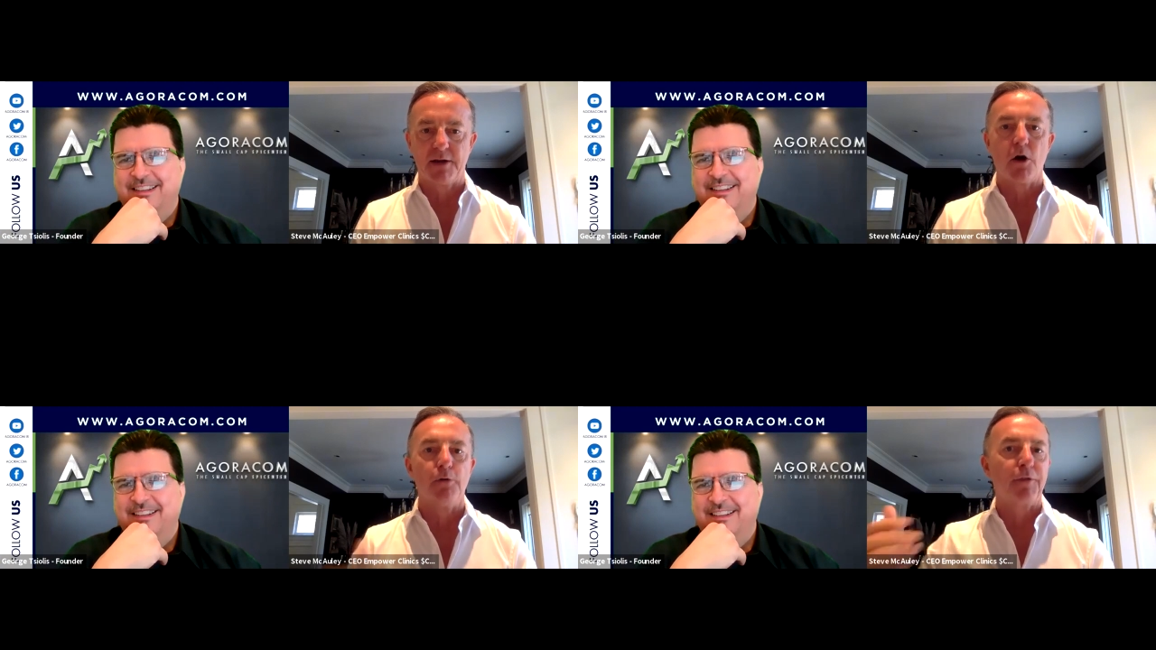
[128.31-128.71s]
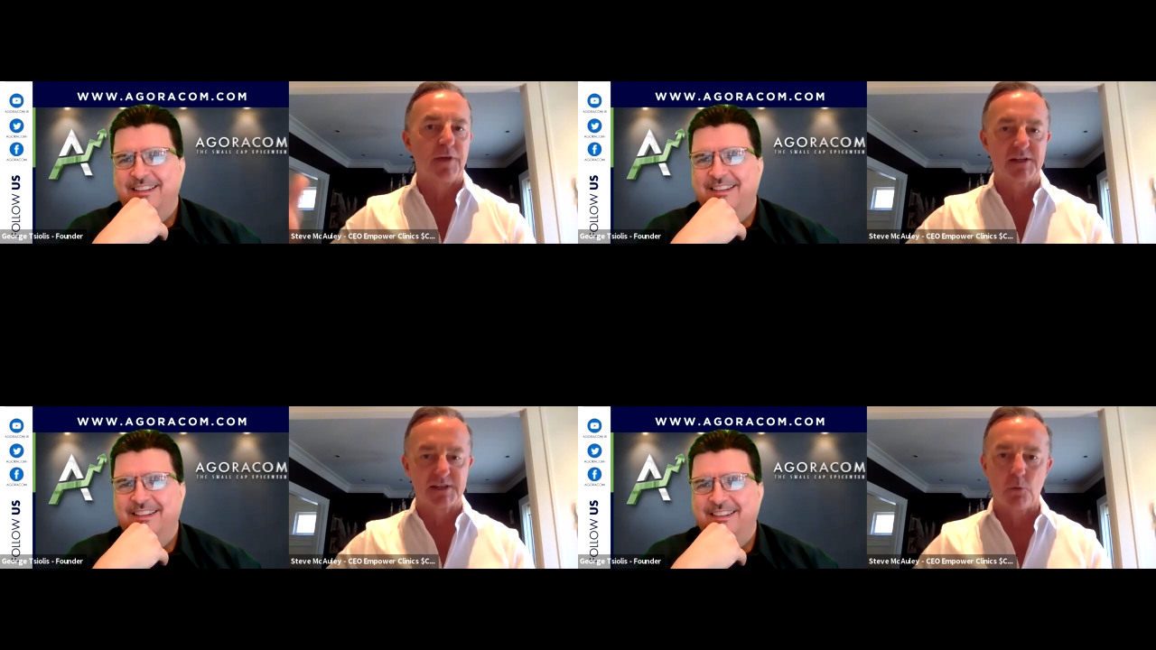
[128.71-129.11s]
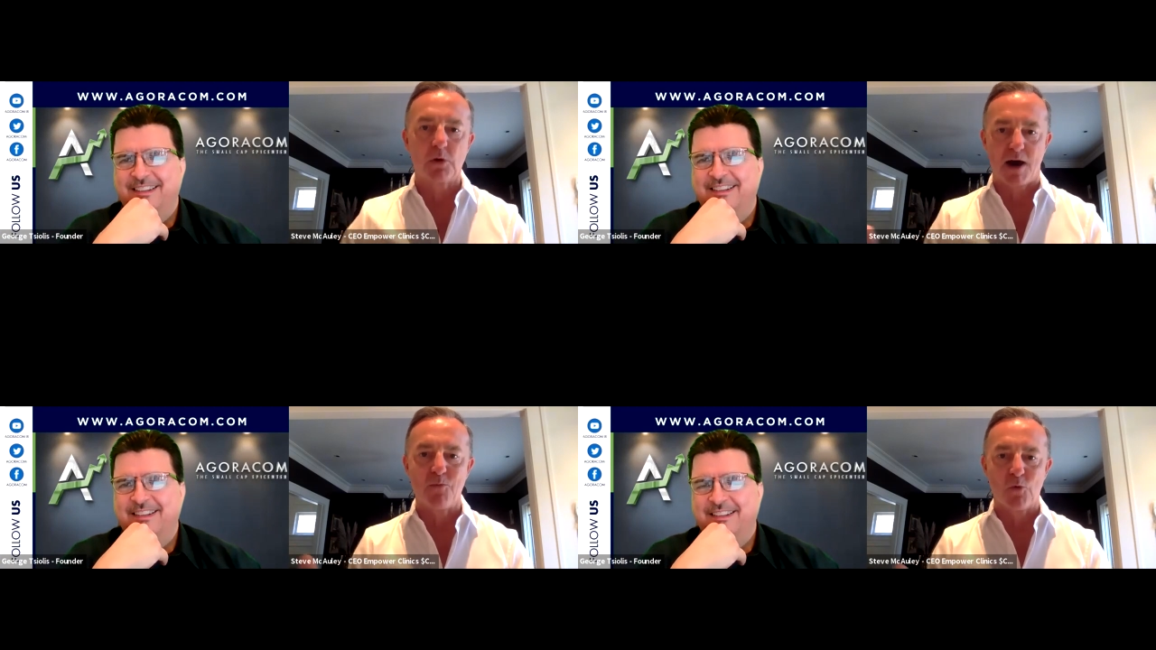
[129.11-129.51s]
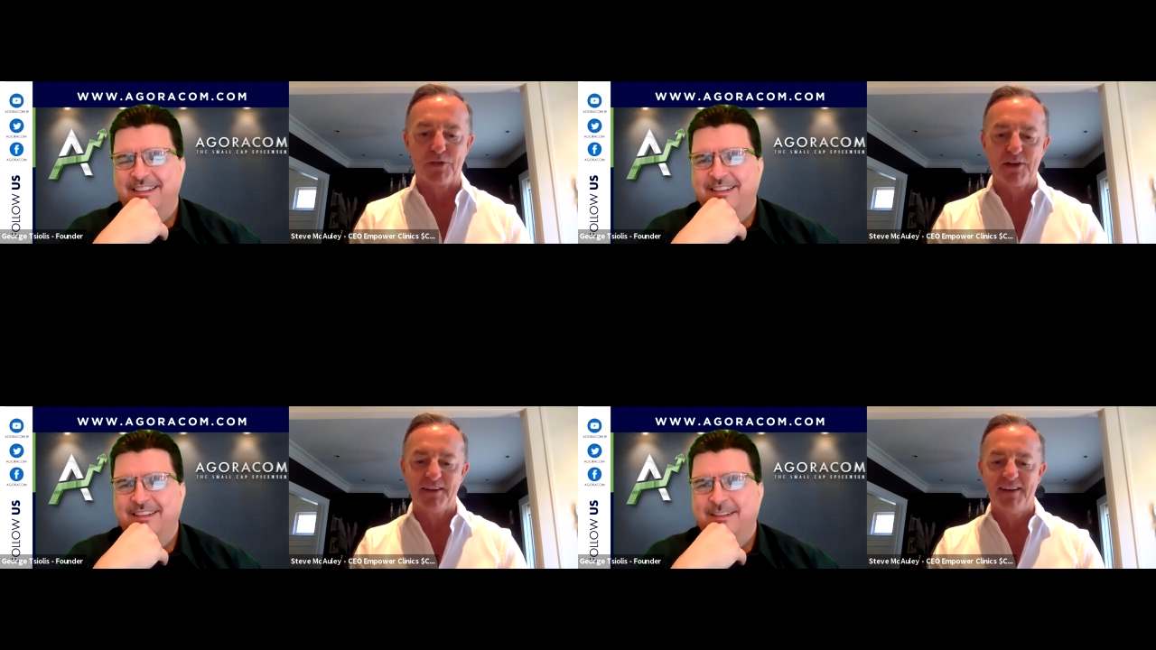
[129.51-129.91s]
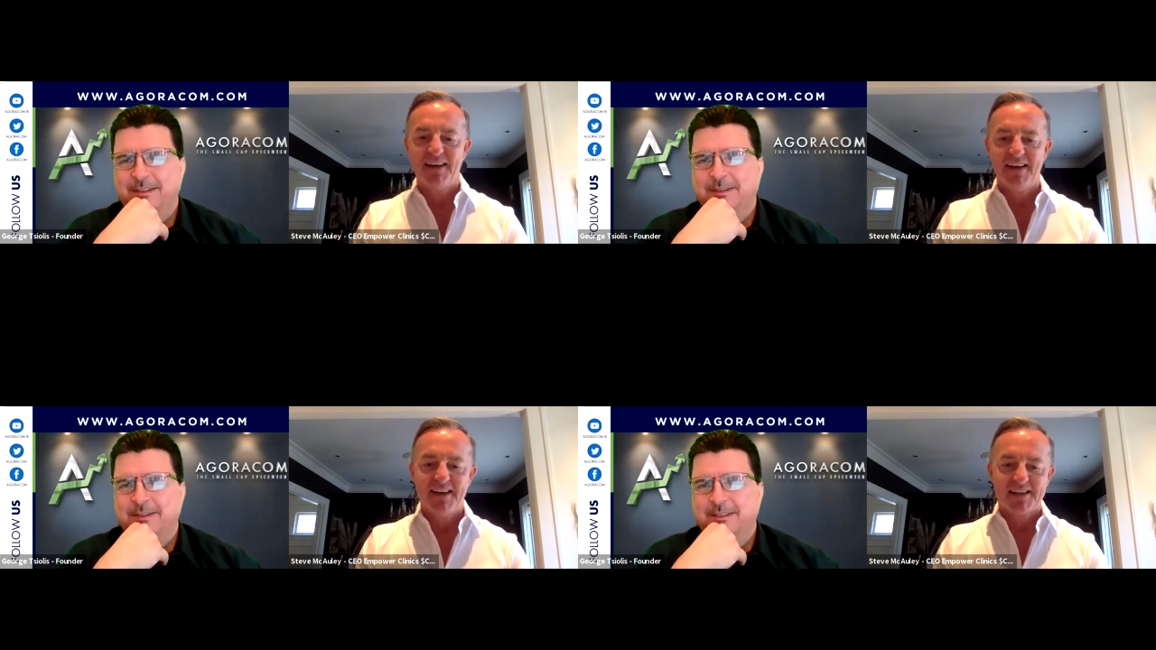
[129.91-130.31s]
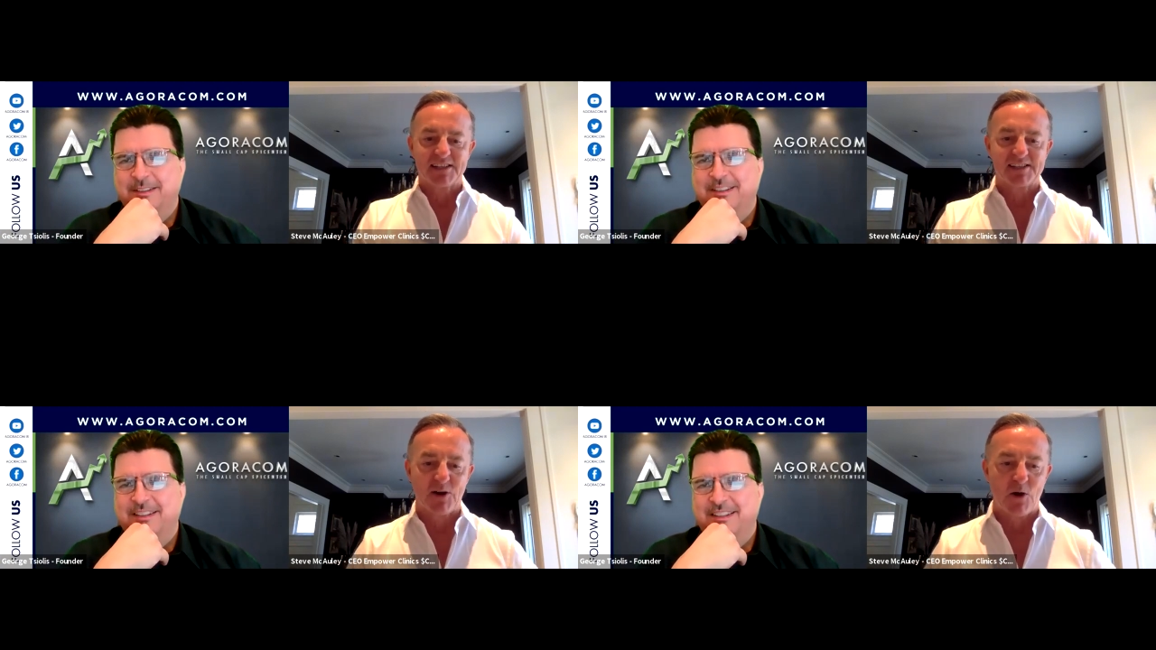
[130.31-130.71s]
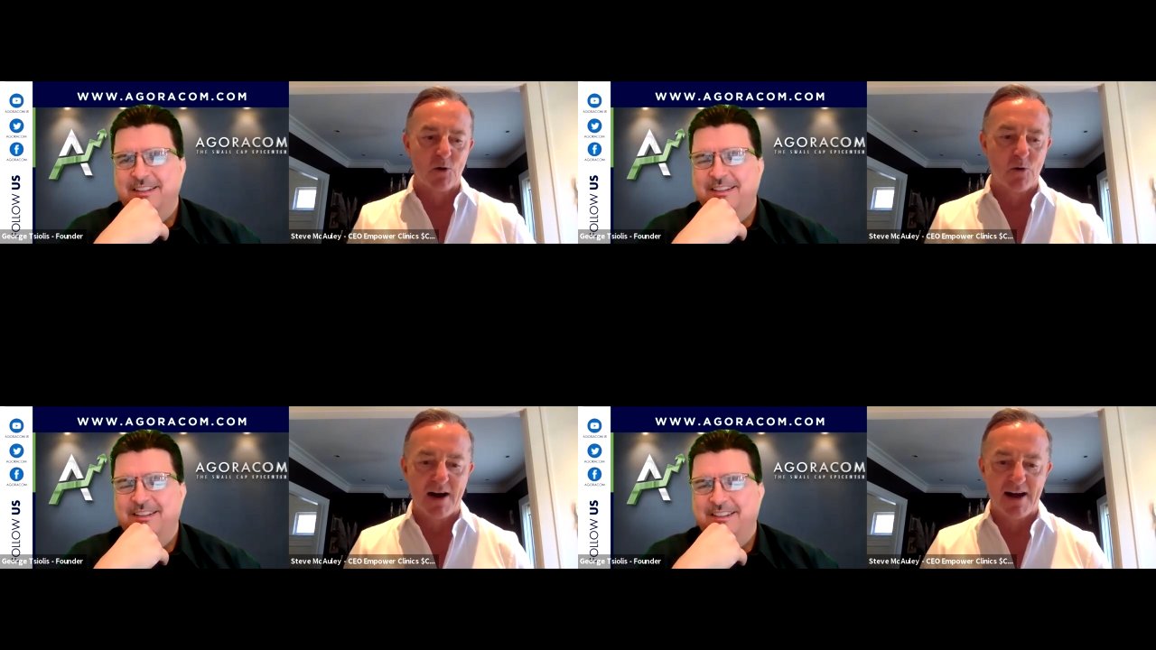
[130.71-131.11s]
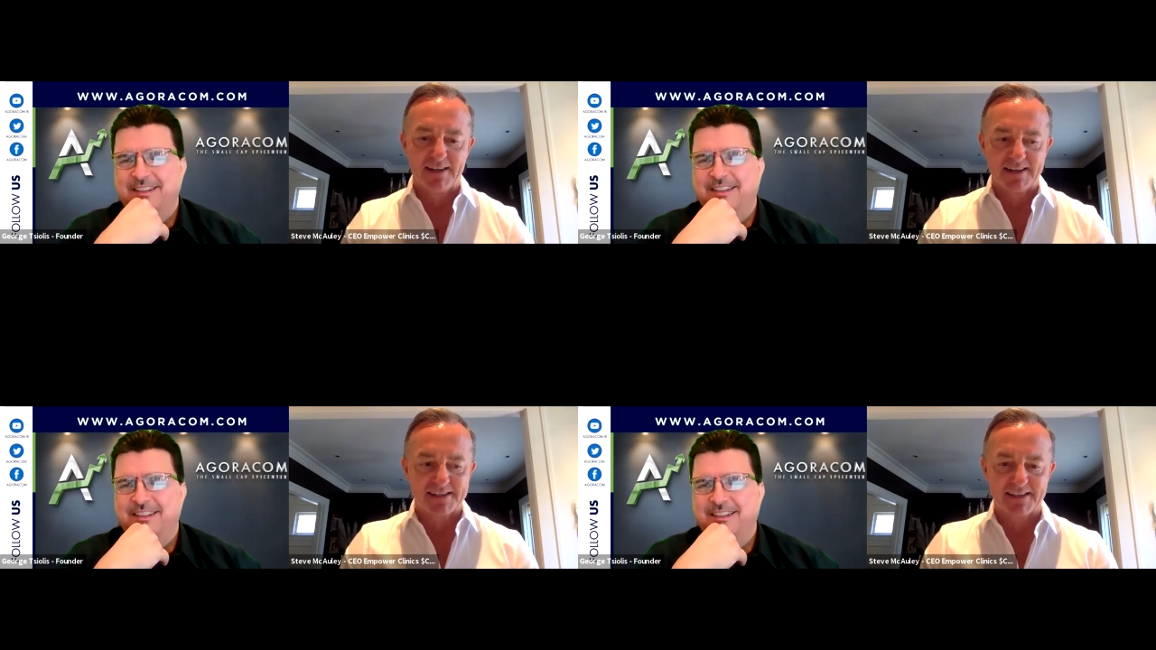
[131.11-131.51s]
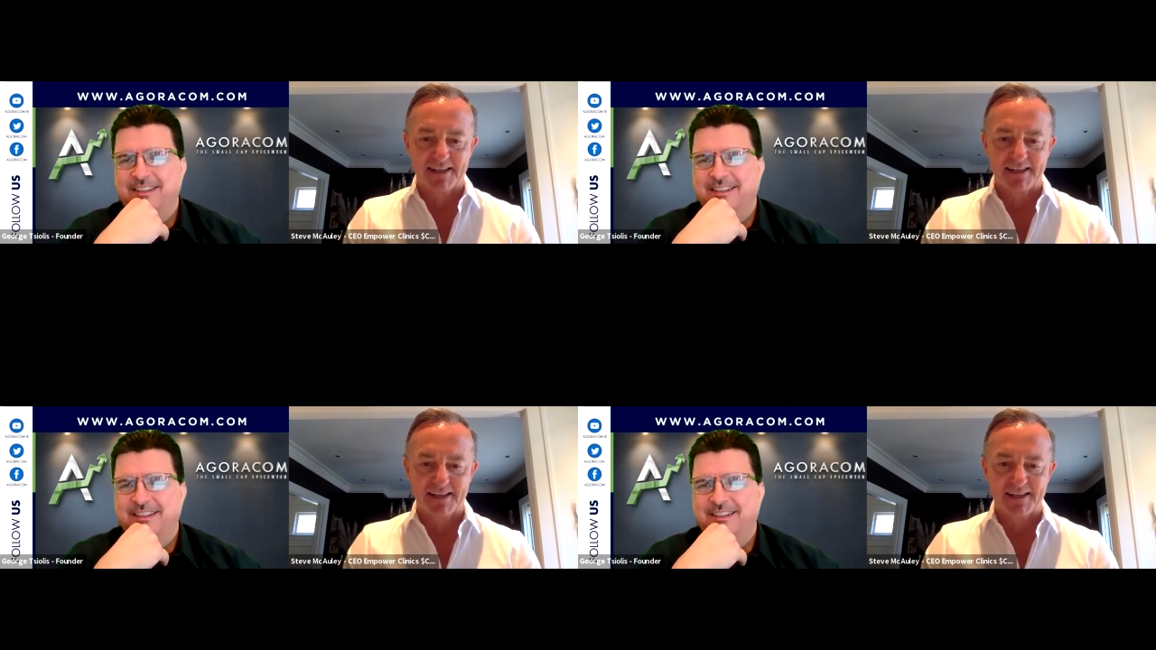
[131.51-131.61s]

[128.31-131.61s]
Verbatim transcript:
Speaker 1: and all the things that will come with it. So uh, let's,